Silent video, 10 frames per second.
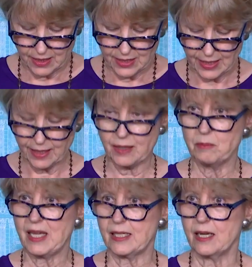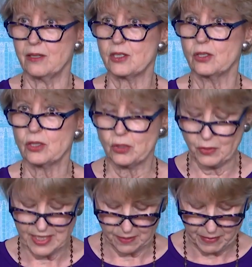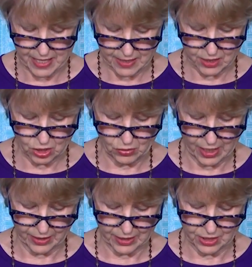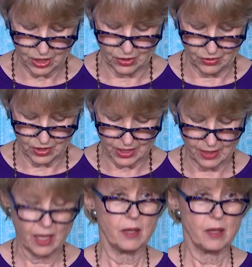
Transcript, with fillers: to get the Met Council to respond to our concerns,